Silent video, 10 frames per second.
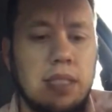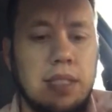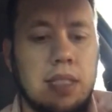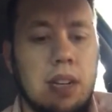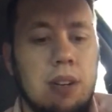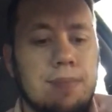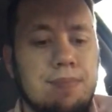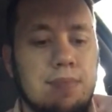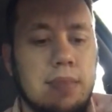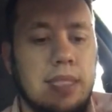So,
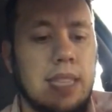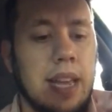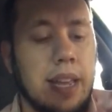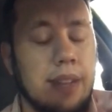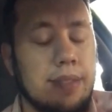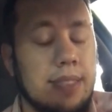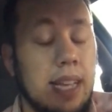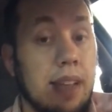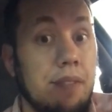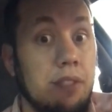second
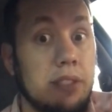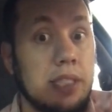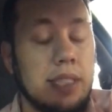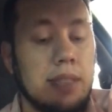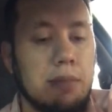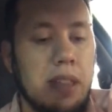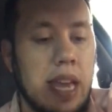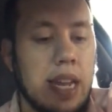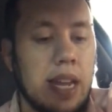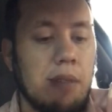full season with
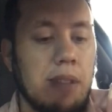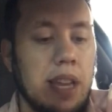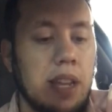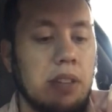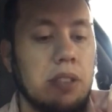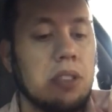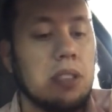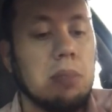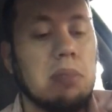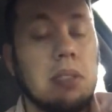Andy Reid, who
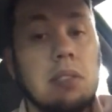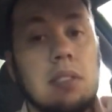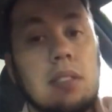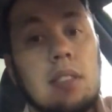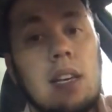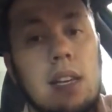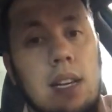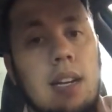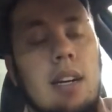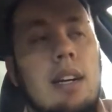usually produces
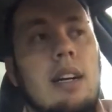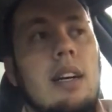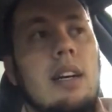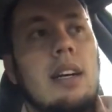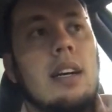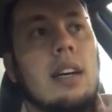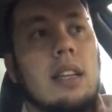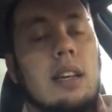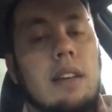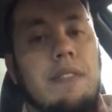a
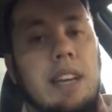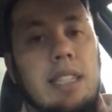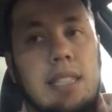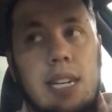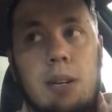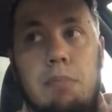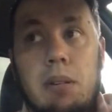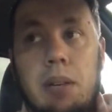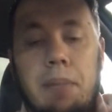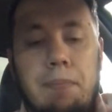lot of fantasy
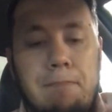output.